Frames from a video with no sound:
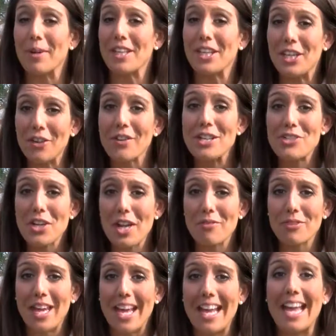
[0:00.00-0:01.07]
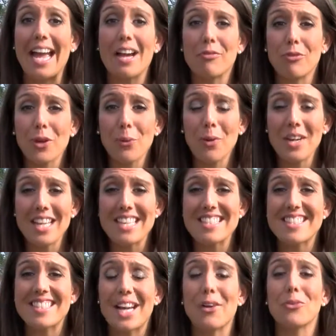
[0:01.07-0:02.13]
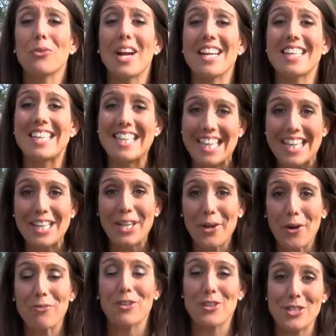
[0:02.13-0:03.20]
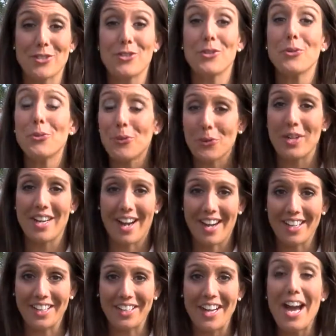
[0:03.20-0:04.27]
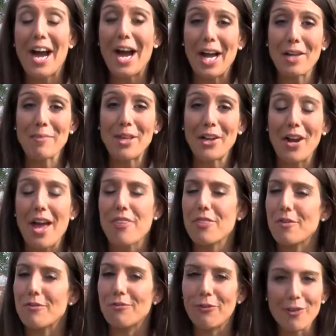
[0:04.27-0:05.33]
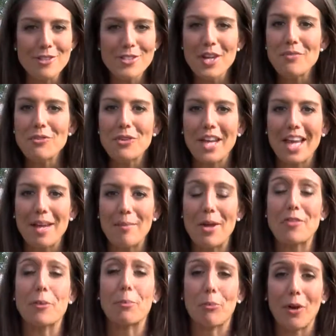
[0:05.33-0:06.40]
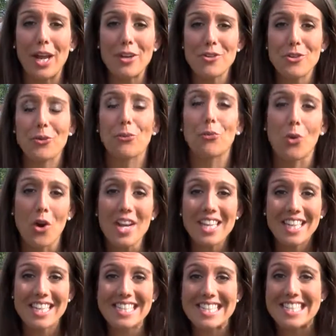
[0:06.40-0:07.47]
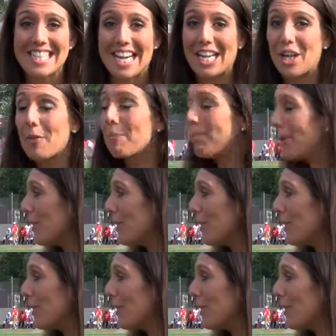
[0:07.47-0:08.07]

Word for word: but here at JFK, everyone is downright giddy over this new gridiron. I'm here at the first ever game at the brand new Roye Kidd Stadium